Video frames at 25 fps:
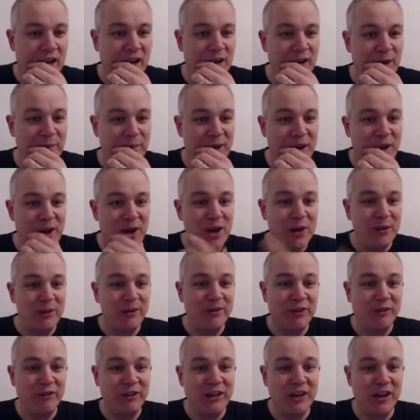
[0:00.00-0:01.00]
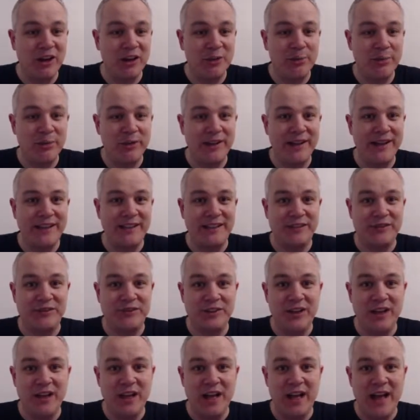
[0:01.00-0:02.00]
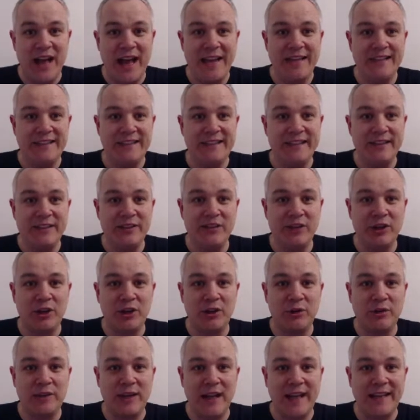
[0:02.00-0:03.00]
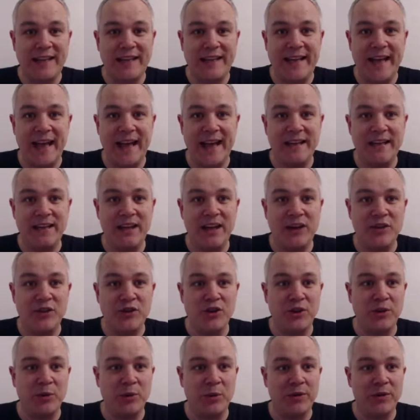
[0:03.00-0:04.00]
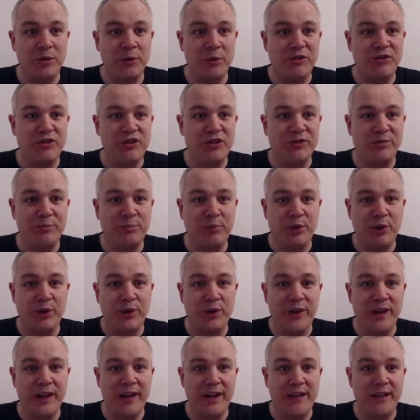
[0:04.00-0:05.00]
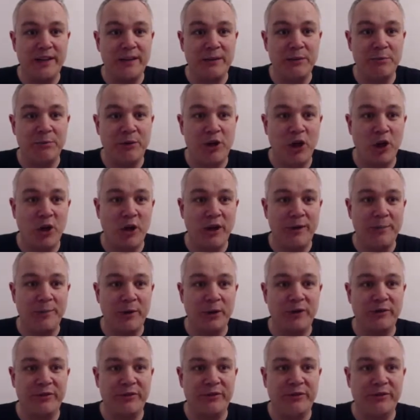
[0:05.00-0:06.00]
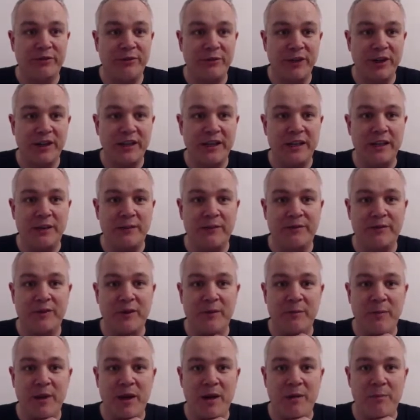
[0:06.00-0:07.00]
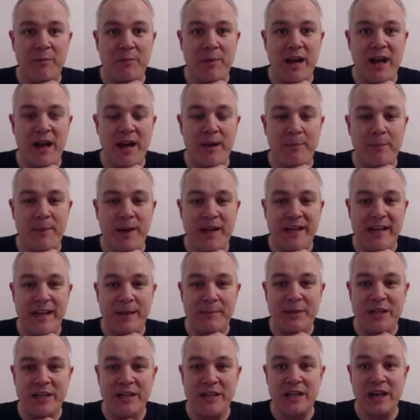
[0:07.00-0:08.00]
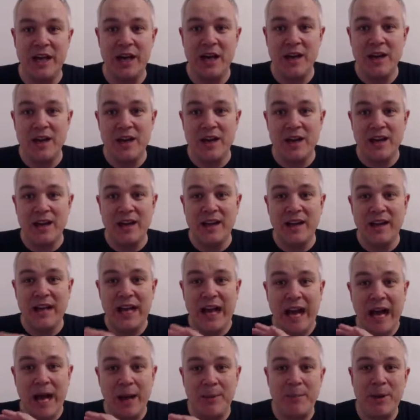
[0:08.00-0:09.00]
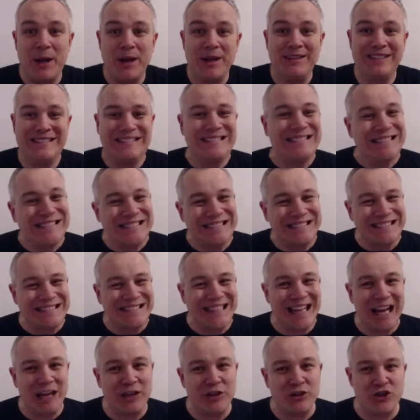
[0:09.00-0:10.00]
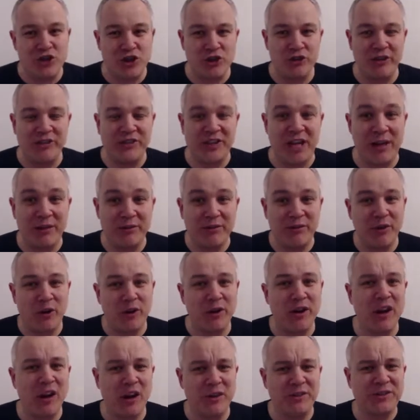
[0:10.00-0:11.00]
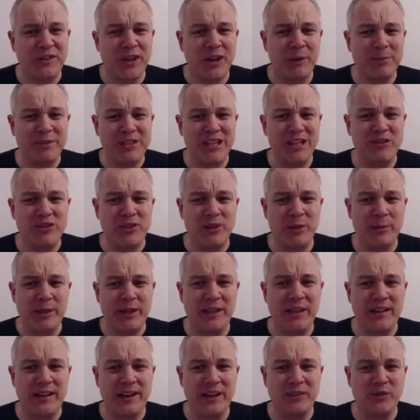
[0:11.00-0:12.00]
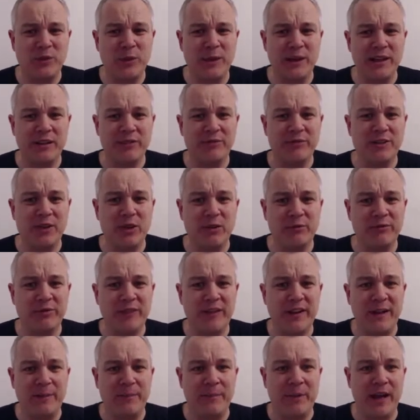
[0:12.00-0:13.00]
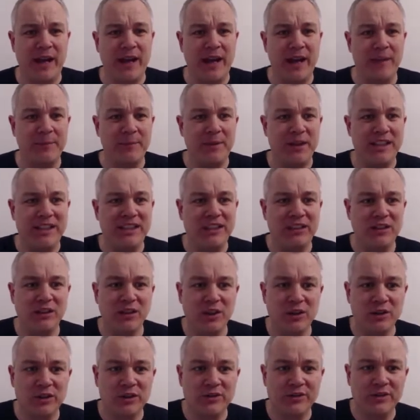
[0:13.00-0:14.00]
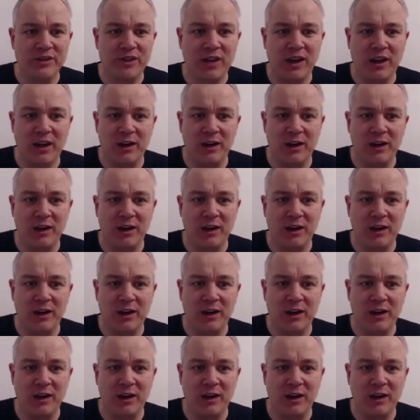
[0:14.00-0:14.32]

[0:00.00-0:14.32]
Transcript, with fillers: Um, we've got Ricardo Paredes. 18 year old, again, another one that we have just brought in, got him on a free from uh, Miami. Um, jury's out. Four and a half star potential ability. That's why I've gone for him. Um, he looks